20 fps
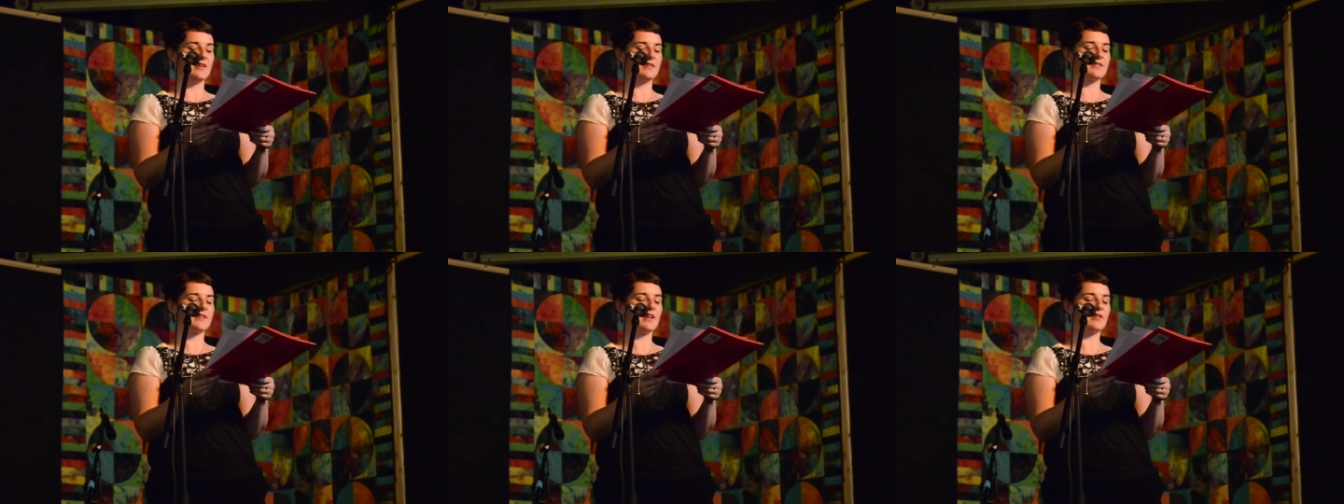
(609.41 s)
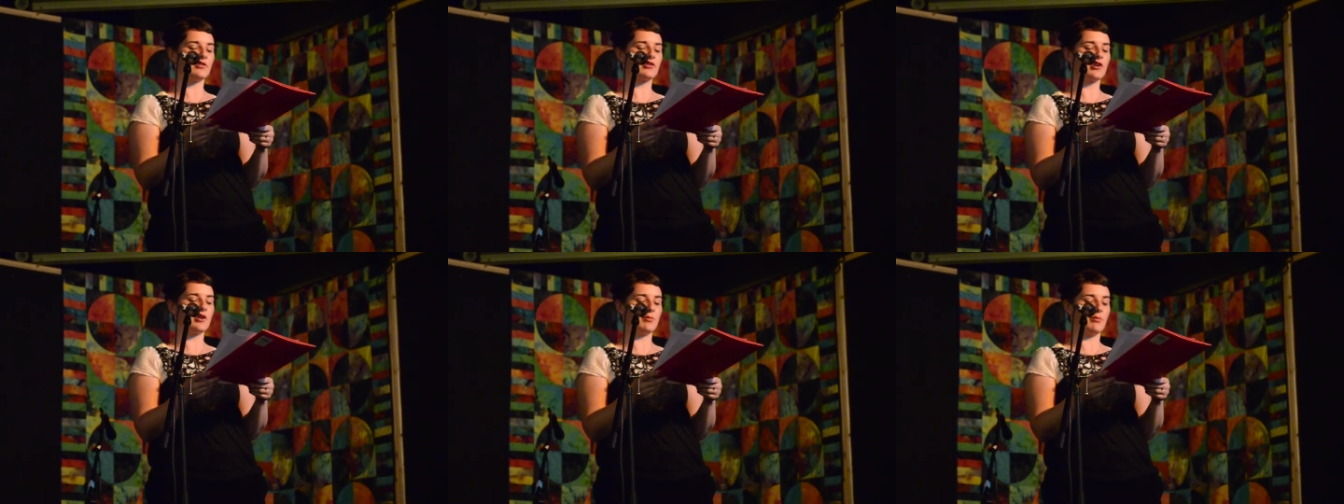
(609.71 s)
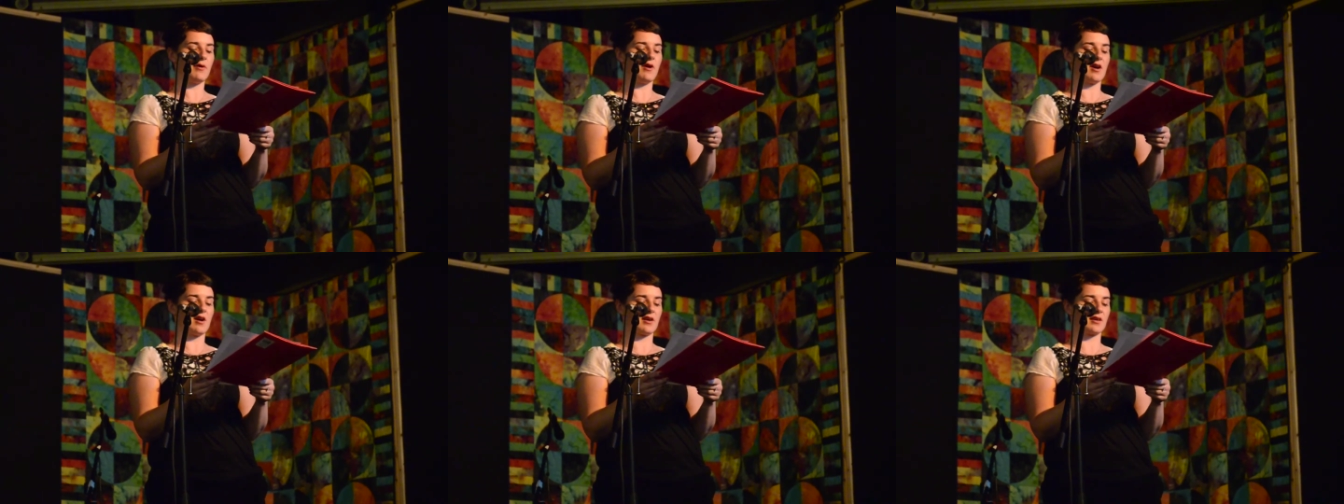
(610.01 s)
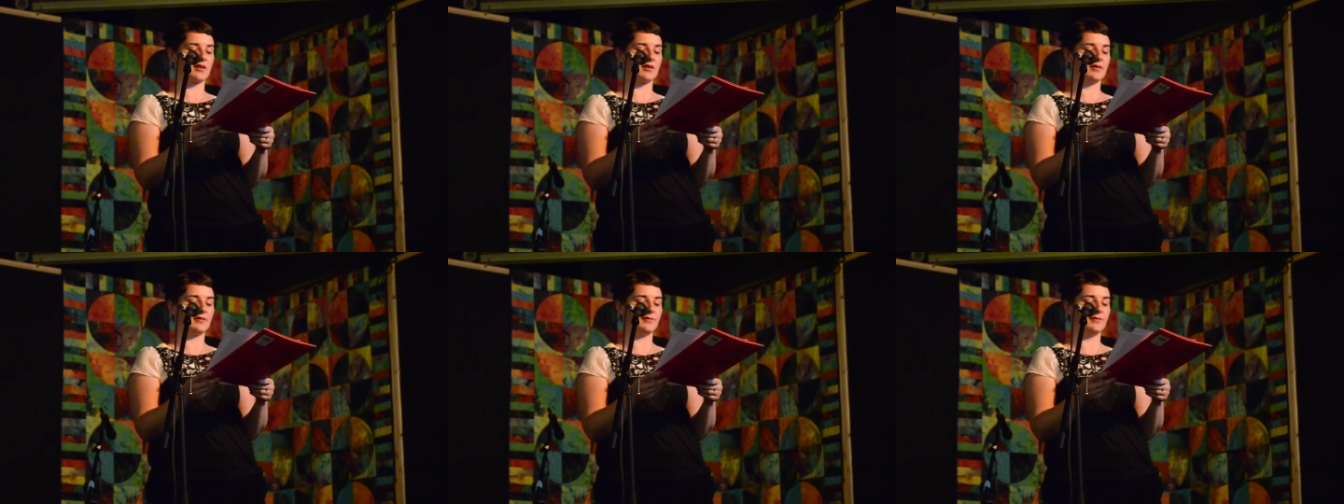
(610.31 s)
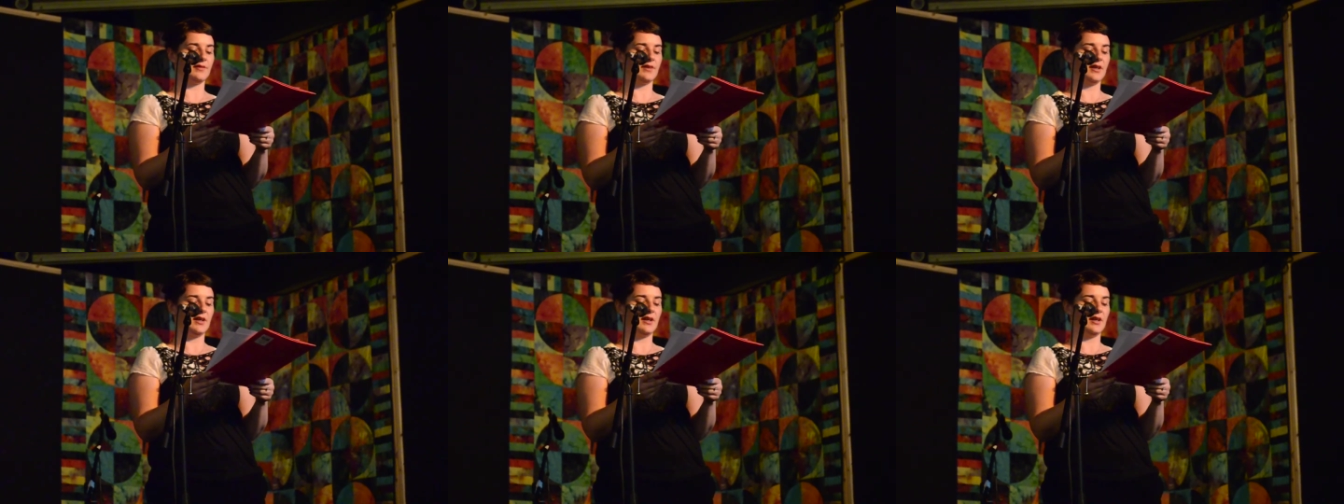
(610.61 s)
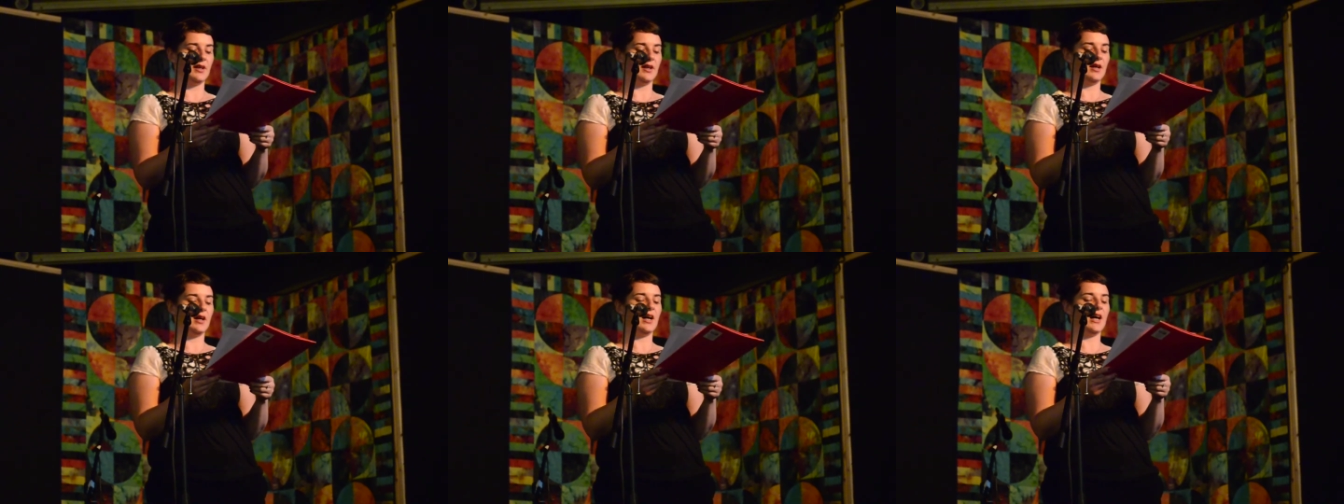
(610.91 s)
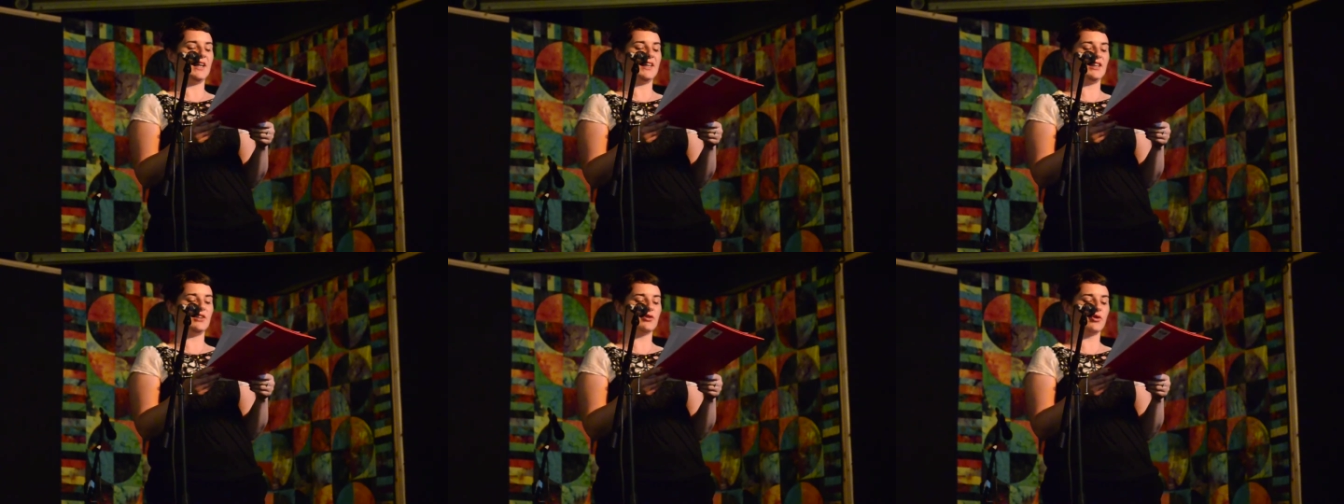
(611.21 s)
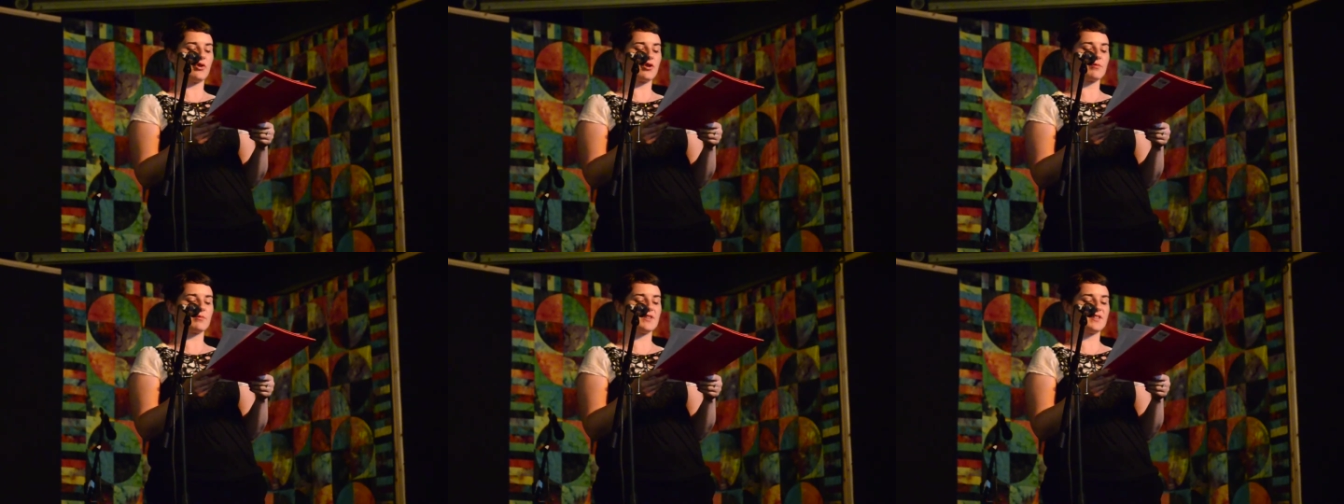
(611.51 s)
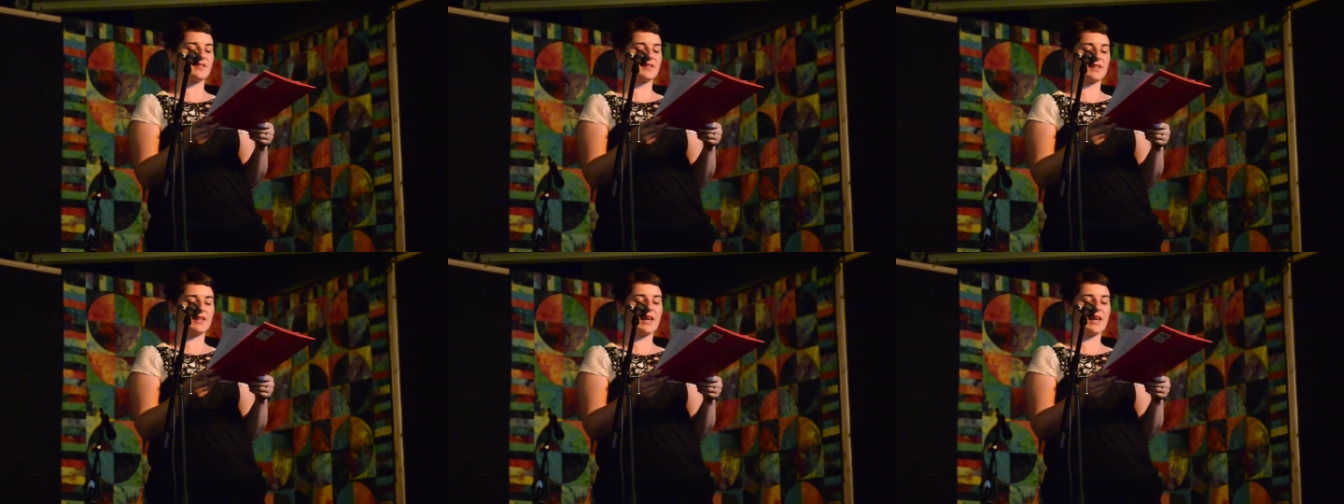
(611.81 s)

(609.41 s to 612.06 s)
Central Park, an enormous